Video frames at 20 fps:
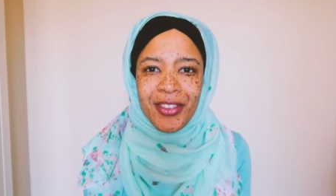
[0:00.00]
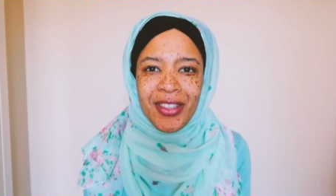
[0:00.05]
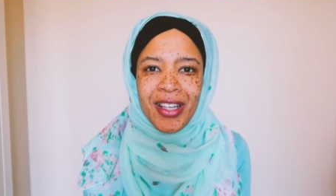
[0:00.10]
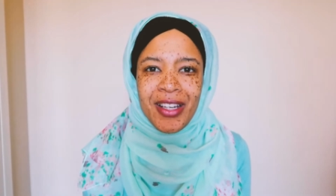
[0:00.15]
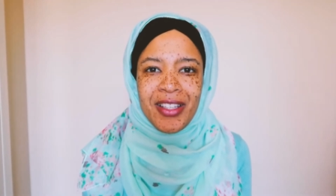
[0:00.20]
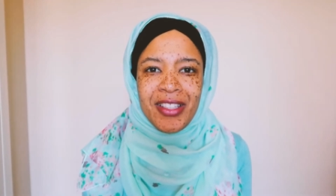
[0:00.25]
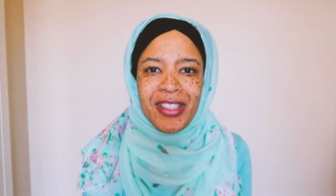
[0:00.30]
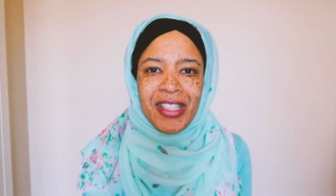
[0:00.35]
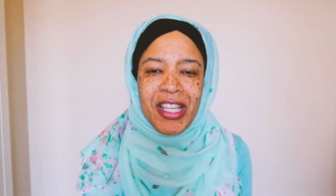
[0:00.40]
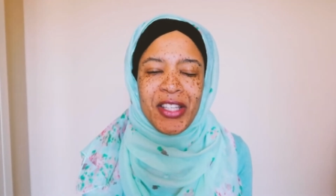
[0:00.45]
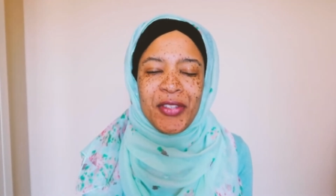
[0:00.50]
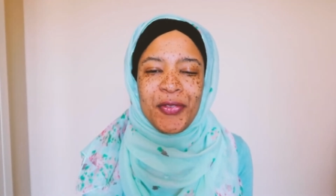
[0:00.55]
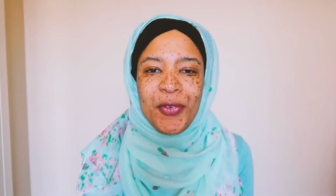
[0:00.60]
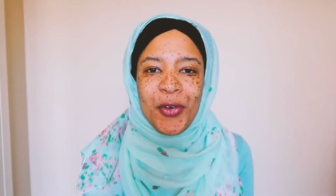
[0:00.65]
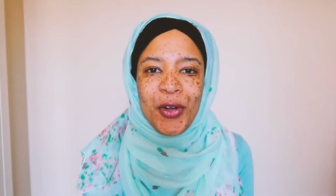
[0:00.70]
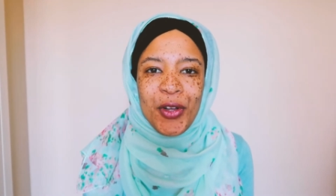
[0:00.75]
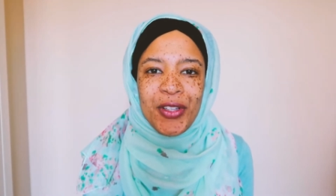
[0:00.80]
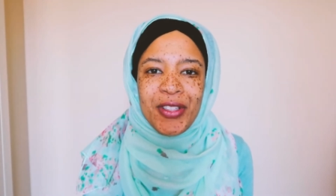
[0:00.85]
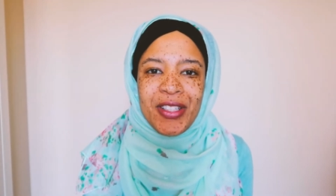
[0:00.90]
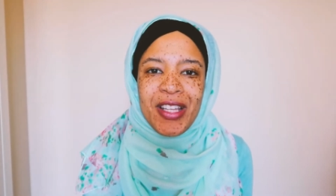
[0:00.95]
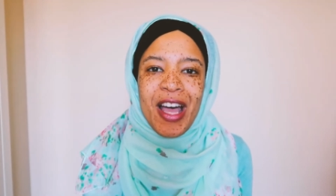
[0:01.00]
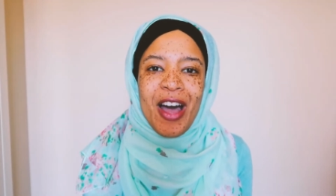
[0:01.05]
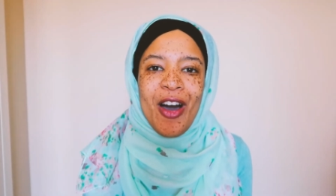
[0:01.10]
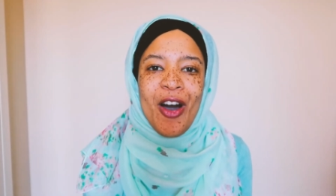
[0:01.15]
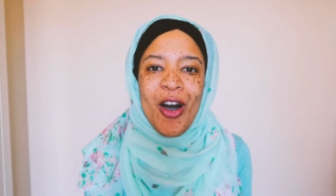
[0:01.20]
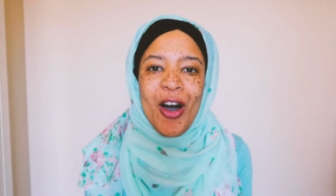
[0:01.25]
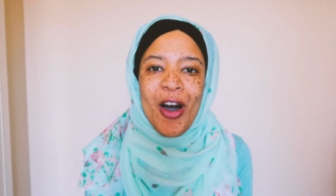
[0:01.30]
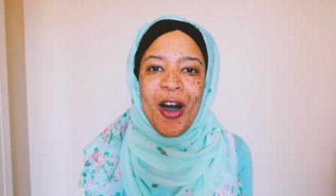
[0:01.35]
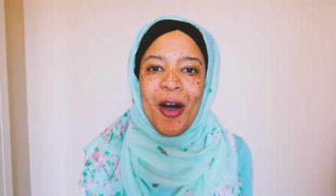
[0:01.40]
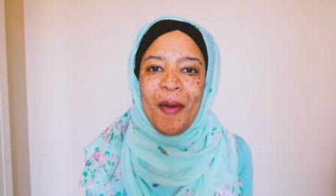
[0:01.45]
United States falls
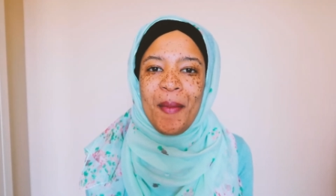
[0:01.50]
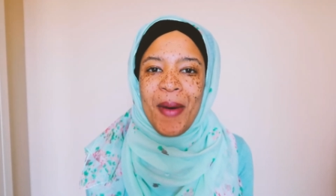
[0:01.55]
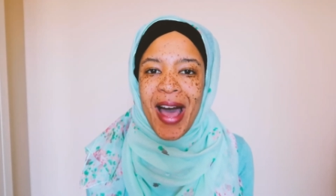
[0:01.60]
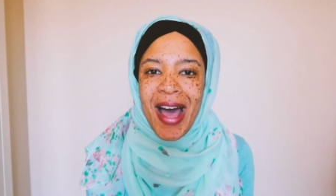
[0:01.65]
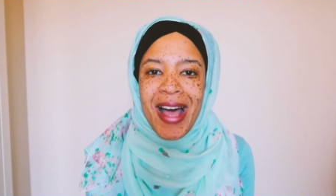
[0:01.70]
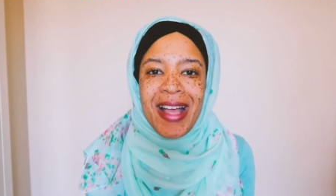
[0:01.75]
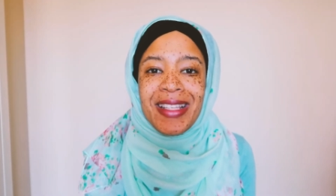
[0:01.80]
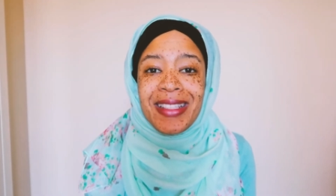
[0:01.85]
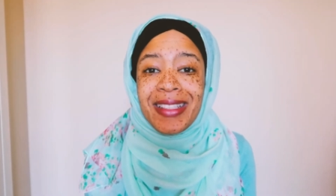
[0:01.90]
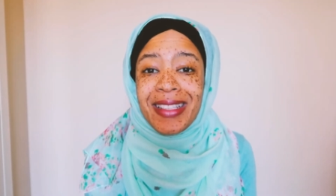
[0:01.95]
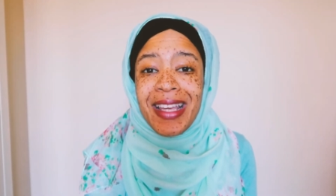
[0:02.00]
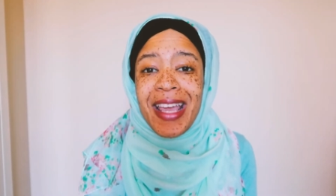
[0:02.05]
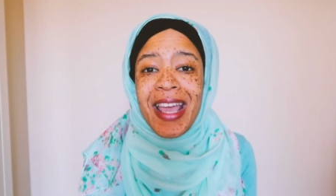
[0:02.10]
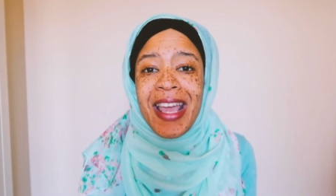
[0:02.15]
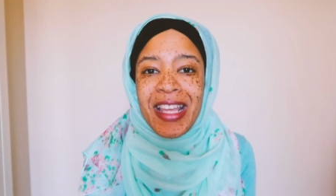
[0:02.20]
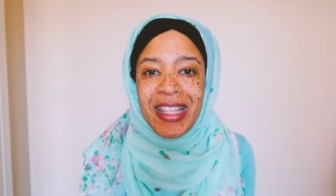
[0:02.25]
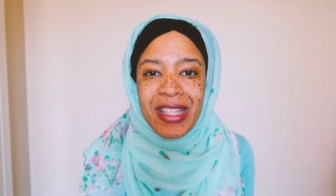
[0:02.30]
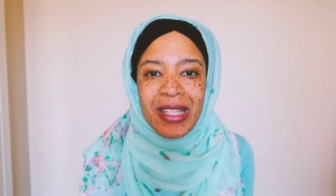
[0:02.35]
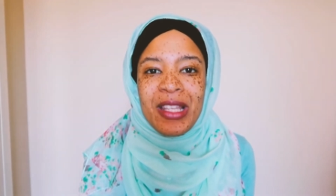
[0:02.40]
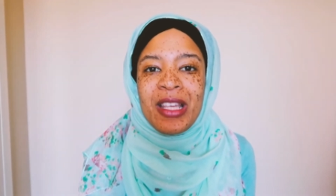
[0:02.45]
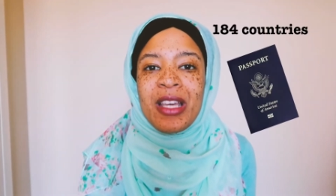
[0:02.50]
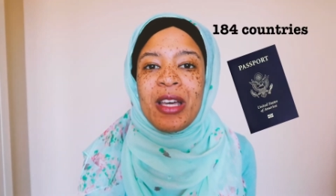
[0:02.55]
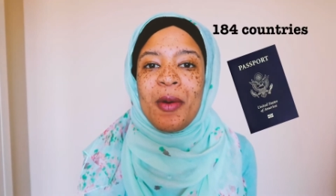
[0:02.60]
as the 8th